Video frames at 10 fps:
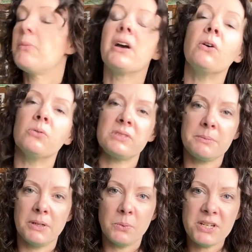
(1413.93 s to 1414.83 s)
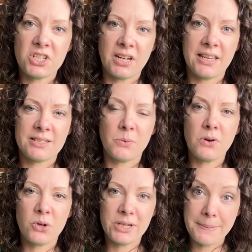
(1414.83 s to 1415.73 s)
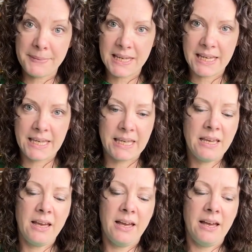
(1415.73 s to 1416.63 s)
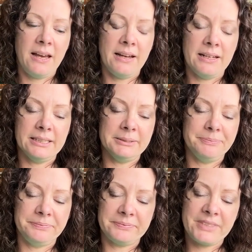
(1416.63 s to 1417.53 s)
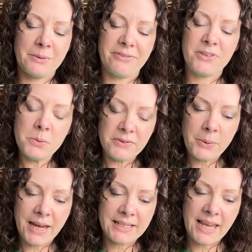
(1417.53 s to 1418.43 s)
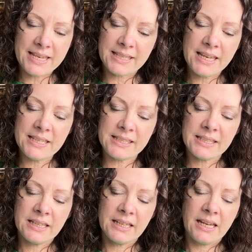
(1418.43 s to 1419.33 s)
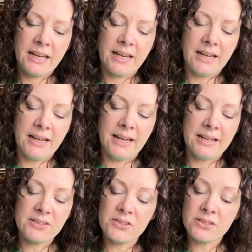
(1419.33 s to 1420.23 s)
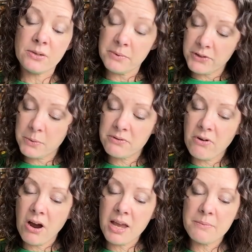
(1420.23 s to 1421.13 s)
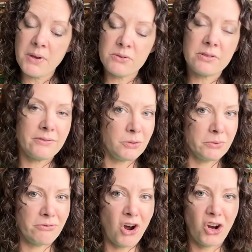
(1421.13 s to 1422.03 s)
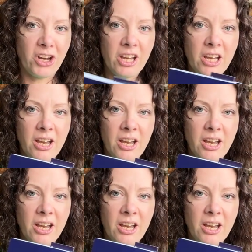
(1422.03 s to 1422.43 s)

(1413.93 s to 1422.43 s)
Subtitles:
my ultimate wish list. What could it be? So a few of you had guesses. Some of you were right, most of you were wrong.